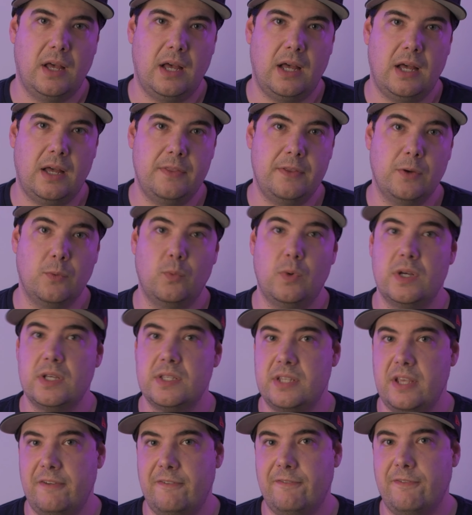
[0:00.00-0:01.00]
Uh, there
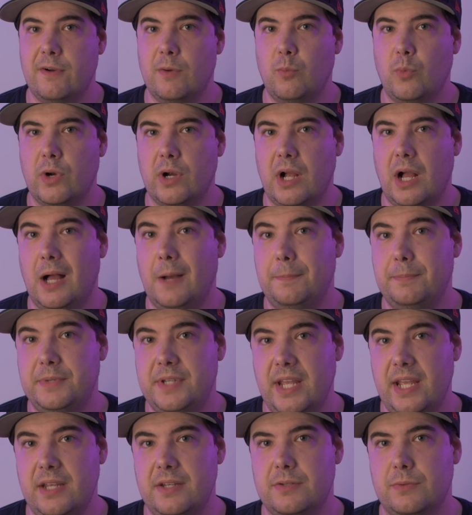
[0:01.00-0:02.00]
was a firmware
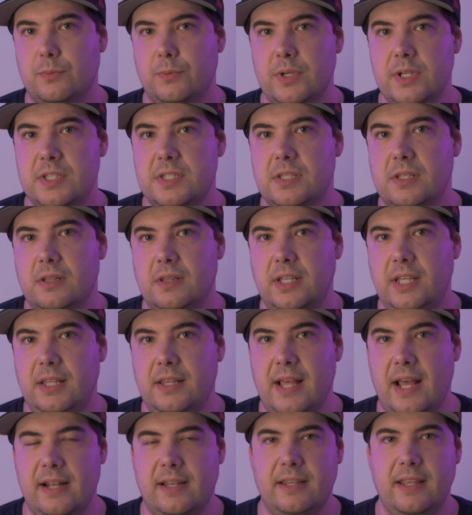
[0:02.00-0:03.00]
update
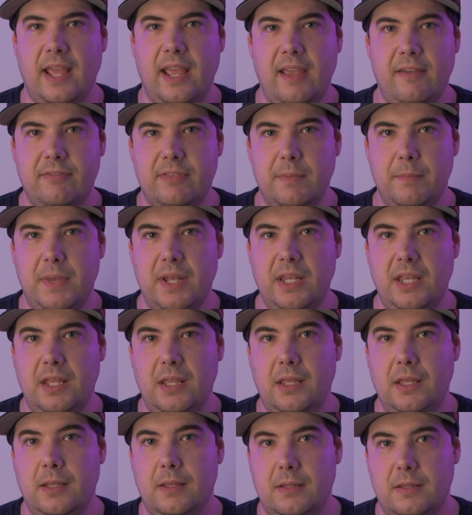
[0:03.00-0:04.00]
recently that gave the
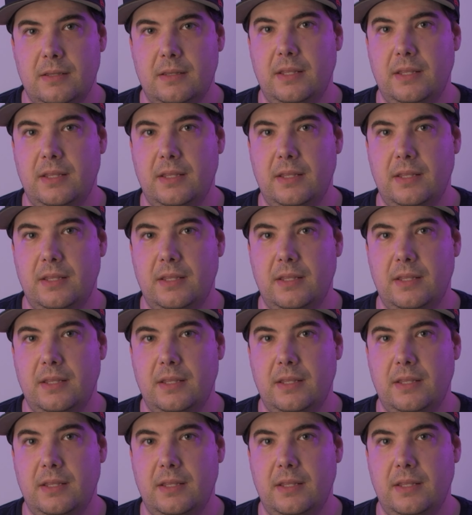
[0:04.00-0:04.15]
Mini